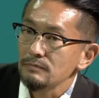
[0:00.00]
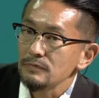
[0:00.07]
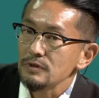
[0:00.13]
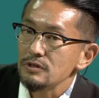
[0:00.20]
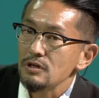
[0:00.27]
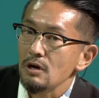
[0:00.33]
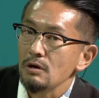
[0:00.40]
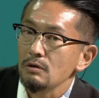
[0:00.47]

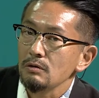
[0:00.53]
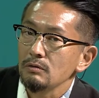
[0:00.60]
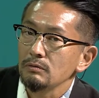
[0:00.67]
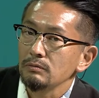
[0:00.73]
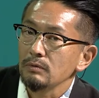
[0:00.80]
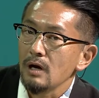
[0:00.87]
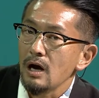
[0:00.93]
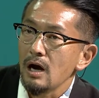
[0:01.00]

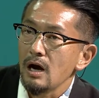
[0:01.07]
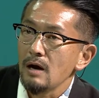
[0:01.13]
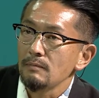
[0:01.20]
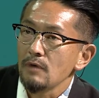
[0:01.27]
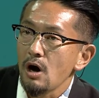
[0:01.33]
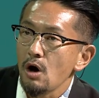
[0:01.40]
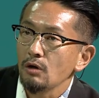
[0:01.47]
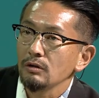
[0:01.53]
So
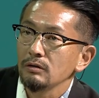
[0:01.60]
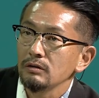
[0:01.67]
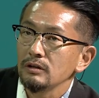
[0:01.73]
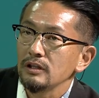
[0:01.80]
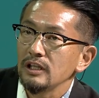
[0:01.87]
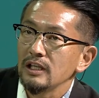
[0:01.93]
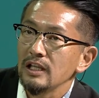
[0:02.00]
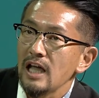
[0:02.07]
on
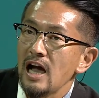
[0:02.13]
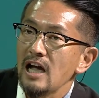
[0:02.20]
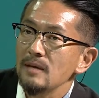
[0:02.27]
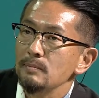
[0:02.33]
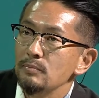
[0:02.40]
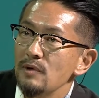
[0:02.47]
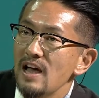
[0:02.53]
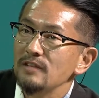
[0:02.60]
the
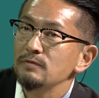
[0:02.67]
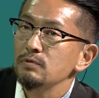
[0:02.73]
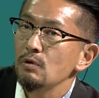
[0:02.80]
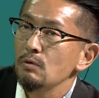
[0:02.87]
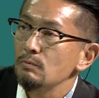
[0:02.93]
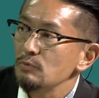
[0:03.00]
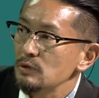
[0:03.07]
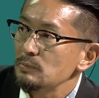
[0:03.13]
Line
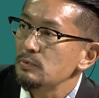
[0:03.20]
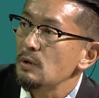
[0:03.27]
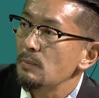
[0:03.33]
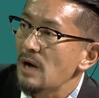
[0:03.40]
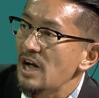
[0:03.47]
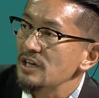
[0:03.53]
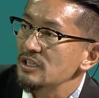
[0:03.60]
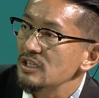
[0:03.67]
platform, we
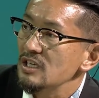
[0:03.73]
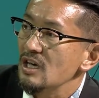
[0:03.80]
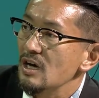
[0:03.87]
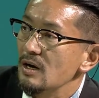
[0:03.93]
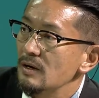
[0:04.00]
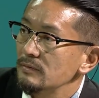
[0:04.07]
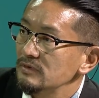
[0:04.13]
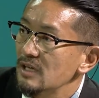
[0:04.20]
provide
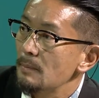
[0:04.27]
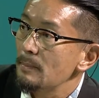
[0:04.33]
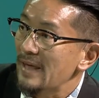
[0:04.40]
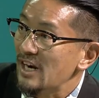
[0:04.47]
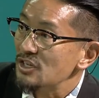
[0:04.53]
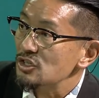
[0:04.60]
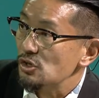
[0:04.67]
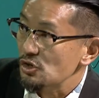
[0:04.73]
the
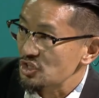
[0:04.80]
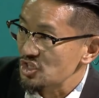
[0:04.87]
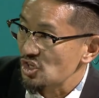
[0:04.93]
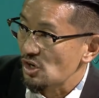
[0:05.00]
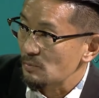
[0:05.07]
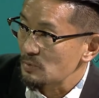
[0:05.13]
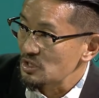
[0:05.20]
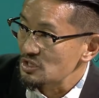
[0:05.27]
meta search
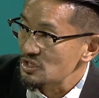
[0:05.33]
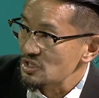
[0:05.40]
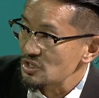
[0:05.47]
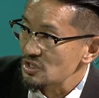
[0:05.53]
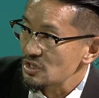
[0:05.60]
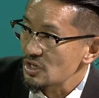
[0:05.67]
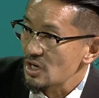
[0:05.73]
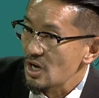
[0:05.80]
service,
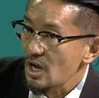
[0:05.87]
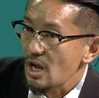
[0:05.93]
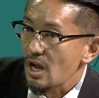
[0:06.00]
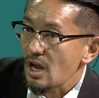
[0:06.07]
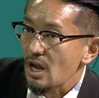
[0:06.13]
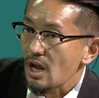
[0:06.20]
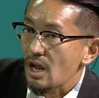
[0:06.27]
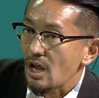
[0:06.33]

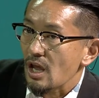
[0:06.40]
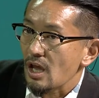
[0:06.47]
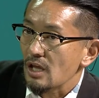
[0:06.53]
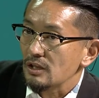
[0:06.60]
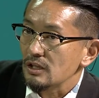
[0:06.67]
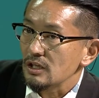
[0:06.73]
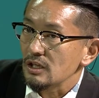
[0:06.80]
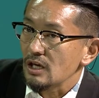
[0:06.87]
and